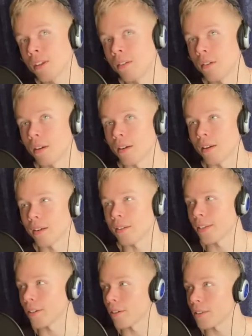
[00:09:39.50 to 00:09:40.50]

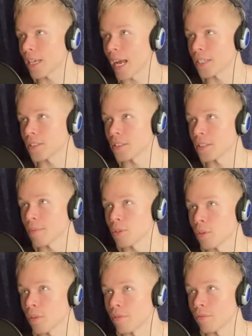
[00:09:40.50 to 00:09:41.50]
attached to some
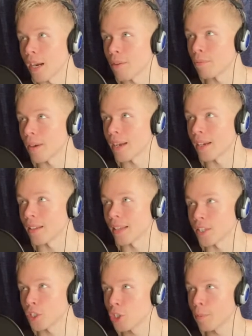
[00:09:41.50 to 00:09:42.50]
sort of right wing,
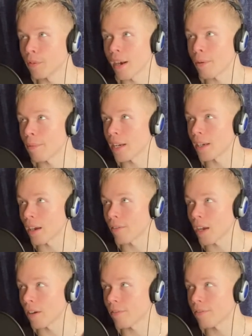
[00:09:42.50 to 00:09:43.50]
like super right wing,
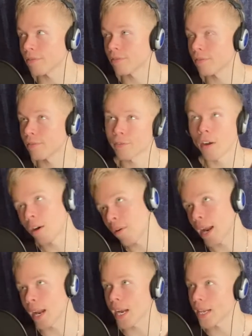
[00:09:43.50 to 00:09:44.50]
far
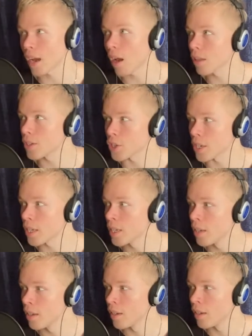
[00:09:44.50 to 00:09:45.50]
right ideology.
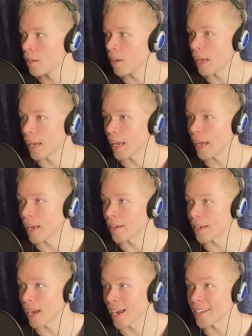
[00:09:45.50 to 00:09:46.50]

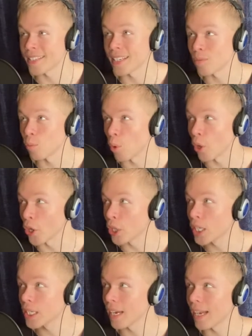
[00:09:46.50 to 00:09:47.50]
And I didn't
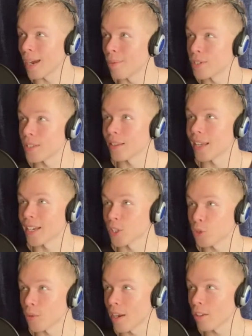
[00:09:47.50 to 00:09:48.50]
work, and I was in like a
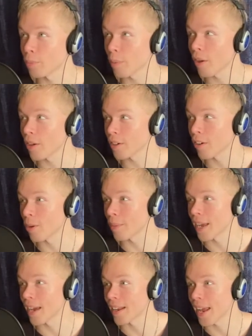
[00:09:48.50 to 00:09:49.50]
trailer park home,
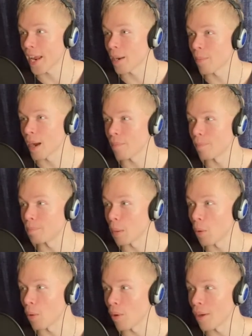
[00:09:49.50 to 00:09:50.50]
and I had 8 of my
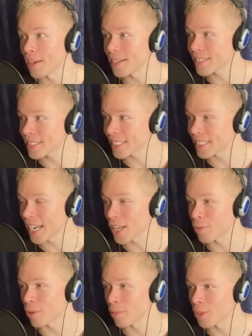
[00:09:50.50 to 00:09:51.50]
boys
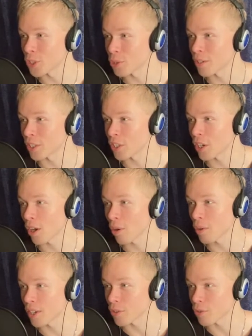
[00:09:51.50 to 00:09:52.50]
together, and we're doing
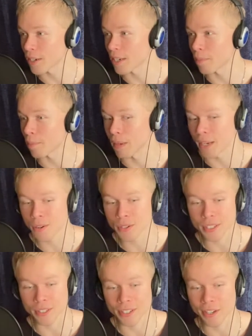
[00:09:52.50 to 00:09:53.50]
coke and drinking
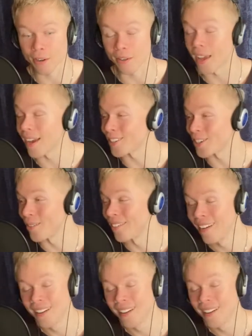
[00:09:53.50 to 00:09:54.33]
beers, and they're going, "Hey, dude,